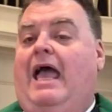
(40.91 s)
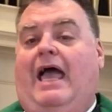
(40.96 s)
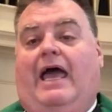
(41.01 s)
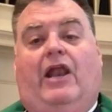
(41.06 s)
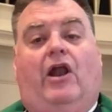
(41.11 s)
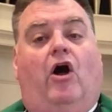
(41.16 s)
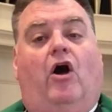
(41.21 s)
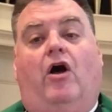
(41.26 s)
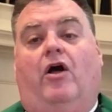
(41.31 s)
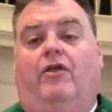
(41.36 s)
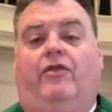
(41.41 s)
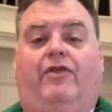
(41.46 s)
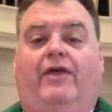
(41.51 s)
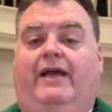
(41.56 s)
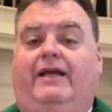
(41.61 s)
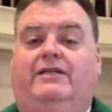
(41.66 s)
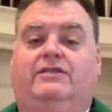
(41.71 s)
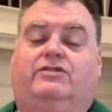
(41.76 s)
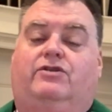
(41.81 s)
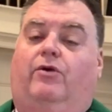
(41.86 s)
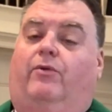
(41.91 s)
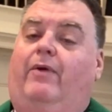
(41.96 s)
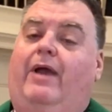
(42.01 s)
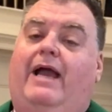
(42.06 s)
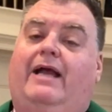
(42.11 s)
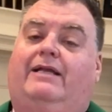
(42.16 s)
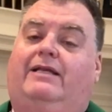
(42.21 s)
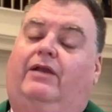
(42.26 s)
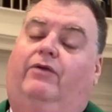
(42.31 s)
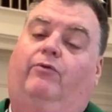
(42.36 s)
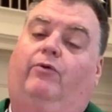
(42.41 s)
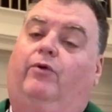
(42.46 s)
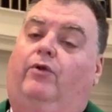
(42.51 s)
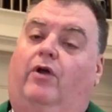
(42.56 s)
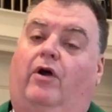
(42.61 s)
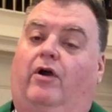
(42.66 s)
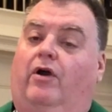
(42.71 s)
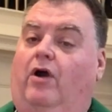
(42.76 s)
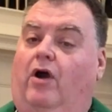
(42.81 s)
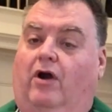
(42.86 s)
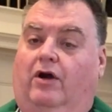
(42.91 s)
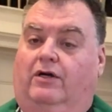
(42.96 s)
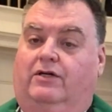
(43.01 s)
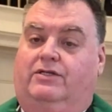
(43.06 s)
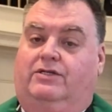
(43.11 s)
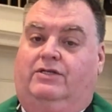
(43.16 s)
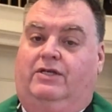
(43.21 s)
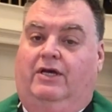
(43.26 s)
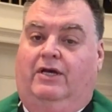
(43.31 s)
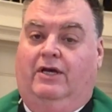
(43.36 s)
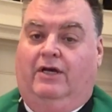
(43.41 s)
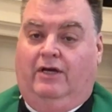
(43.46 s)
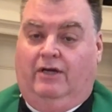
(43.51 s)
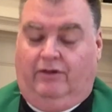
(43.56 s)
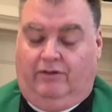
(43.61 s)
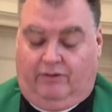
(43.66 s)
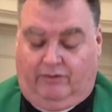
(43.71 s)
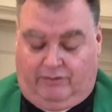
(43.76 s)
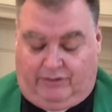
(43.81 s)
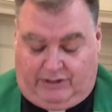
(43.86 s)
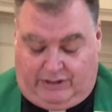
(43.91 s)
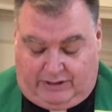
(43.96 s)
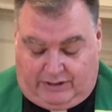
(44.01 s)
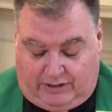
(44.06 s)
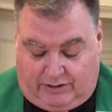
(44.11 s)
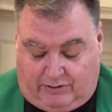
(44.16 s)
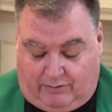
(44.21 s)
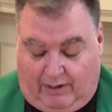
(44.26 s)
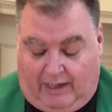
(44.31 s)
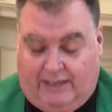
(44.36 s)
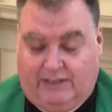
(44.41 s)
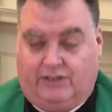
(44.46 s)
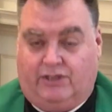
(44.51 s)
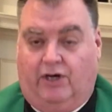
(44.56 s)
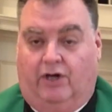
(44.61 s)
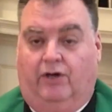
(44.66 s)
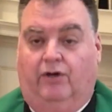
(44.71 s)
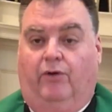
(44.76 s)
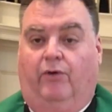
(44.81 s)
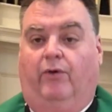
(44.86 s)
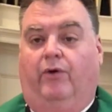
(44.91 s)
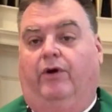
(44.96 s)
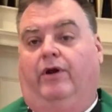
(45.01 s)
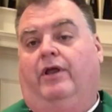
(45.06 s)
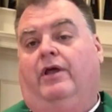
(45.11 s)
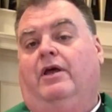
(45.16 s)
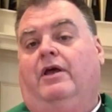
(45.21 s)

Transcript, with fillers: in all things direct and rule our hearts through Jesus Christ our Lord,